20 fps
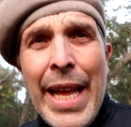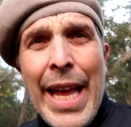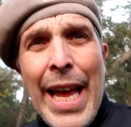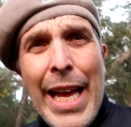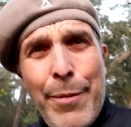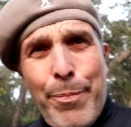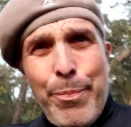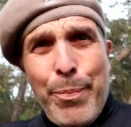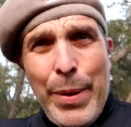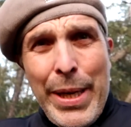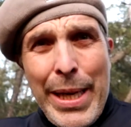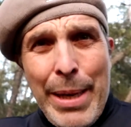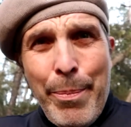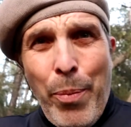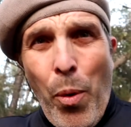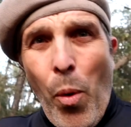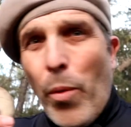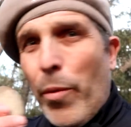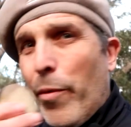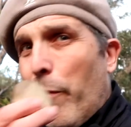it's pretty
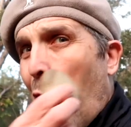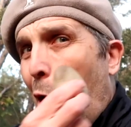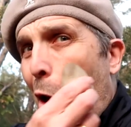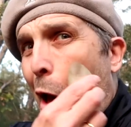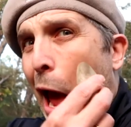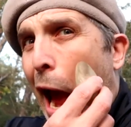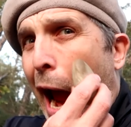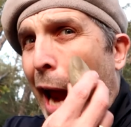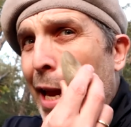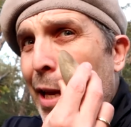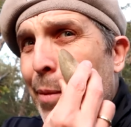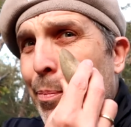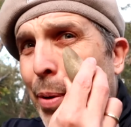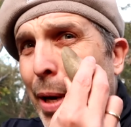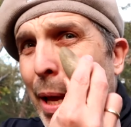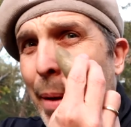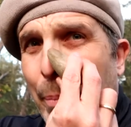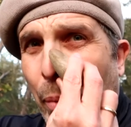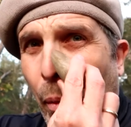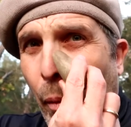important, and it's
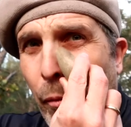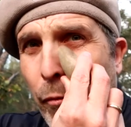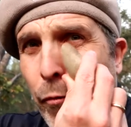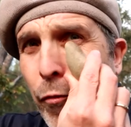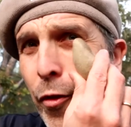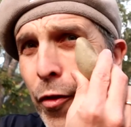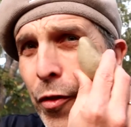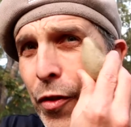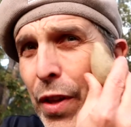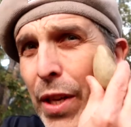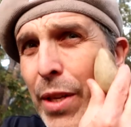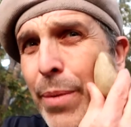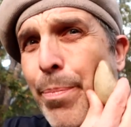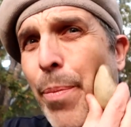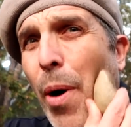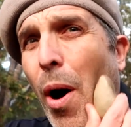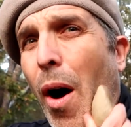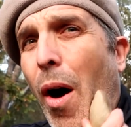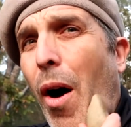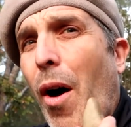pretty important for this
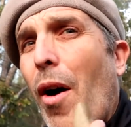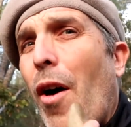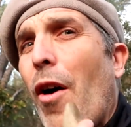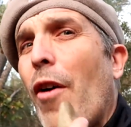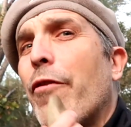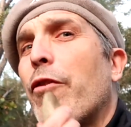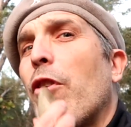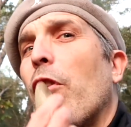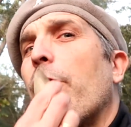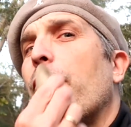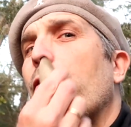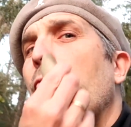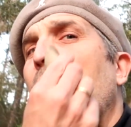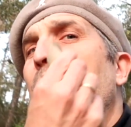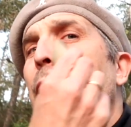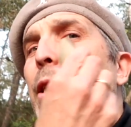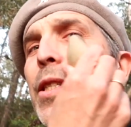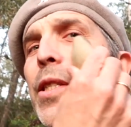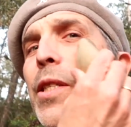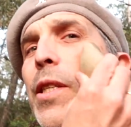part of your
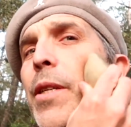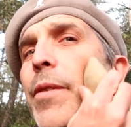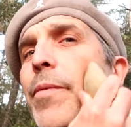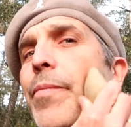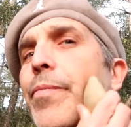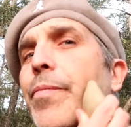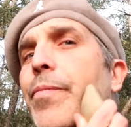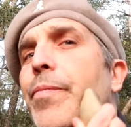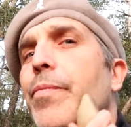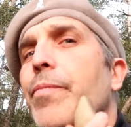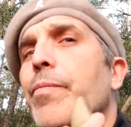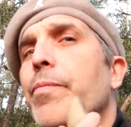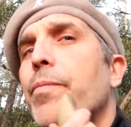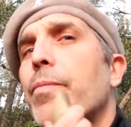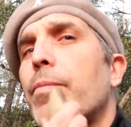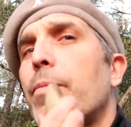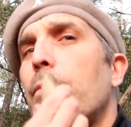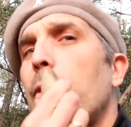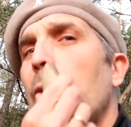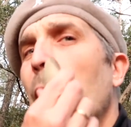face,
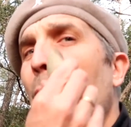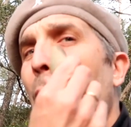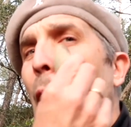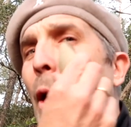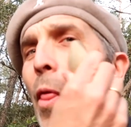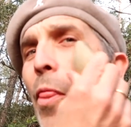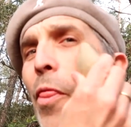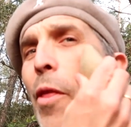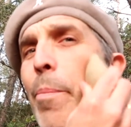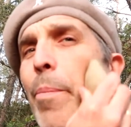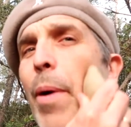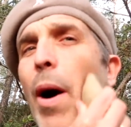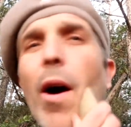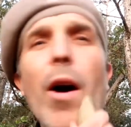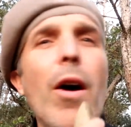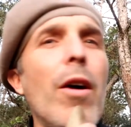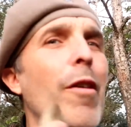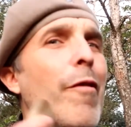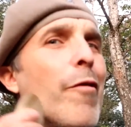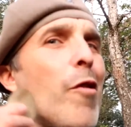the
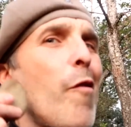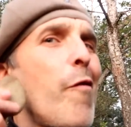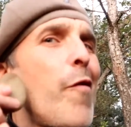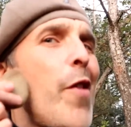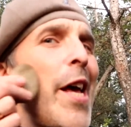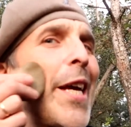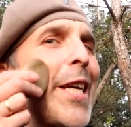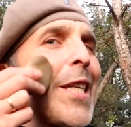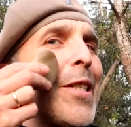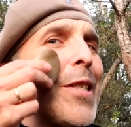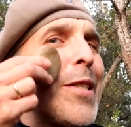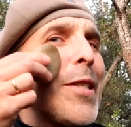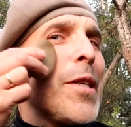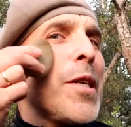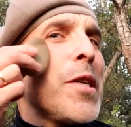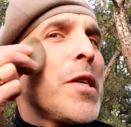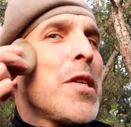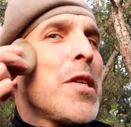part of your face